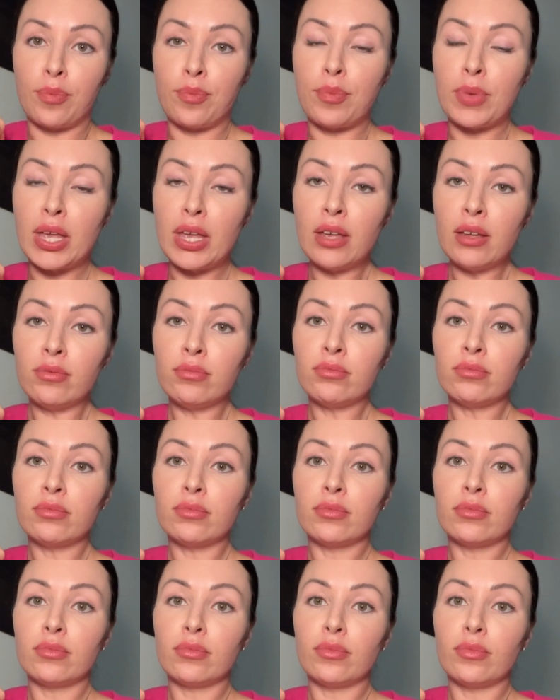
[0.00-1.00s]
me,
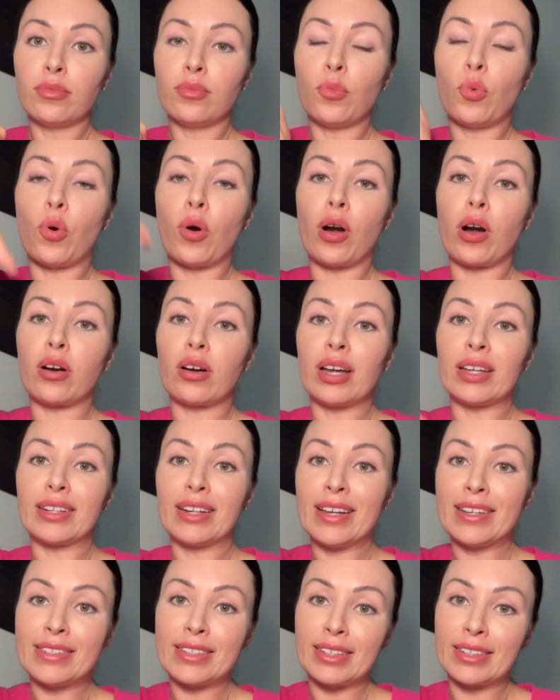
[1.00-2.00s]
more
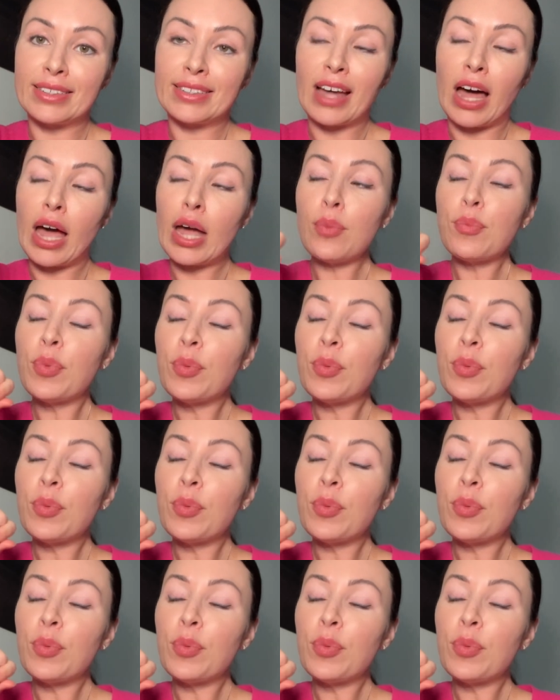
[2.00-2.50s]
athletic type,